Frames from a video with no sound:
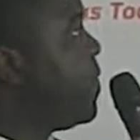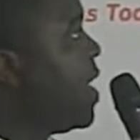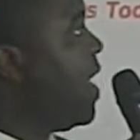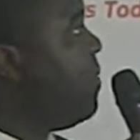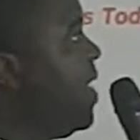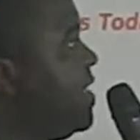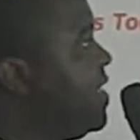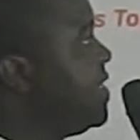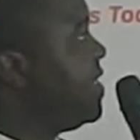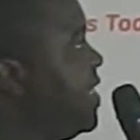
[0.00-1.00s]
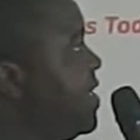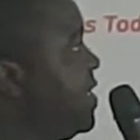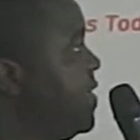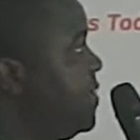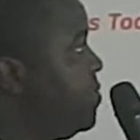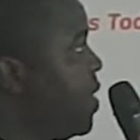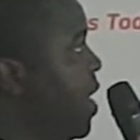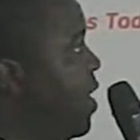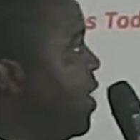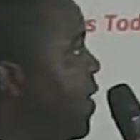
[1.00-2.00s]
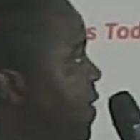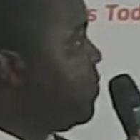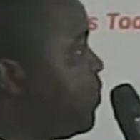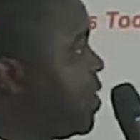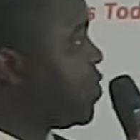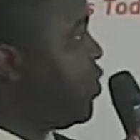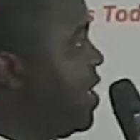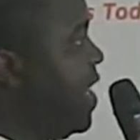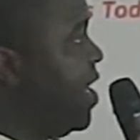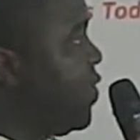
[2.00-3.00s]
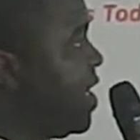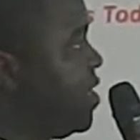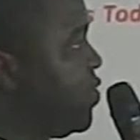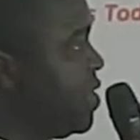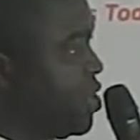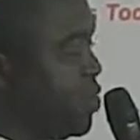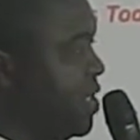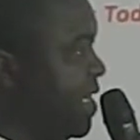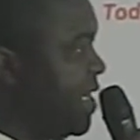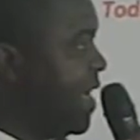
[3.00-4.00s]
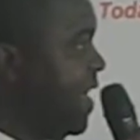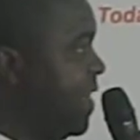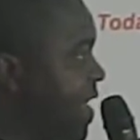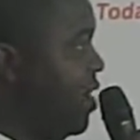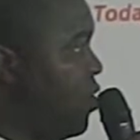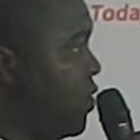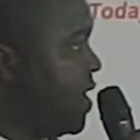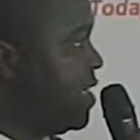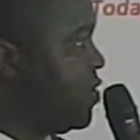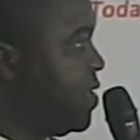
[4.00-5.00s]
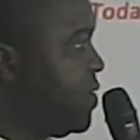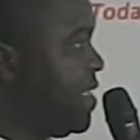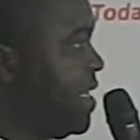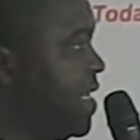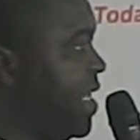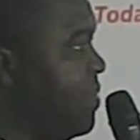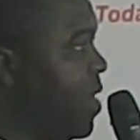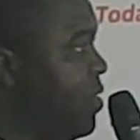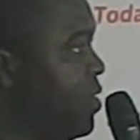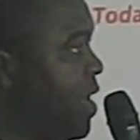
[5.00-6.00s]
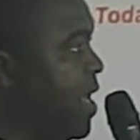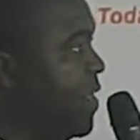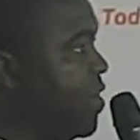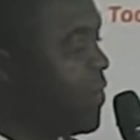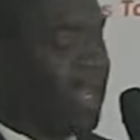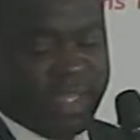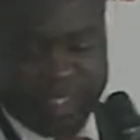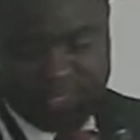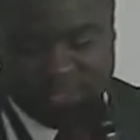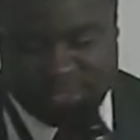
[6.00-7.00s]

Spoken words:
by destinations. So here you can choose just highlight there, or you can choose to send an email. Then you write that you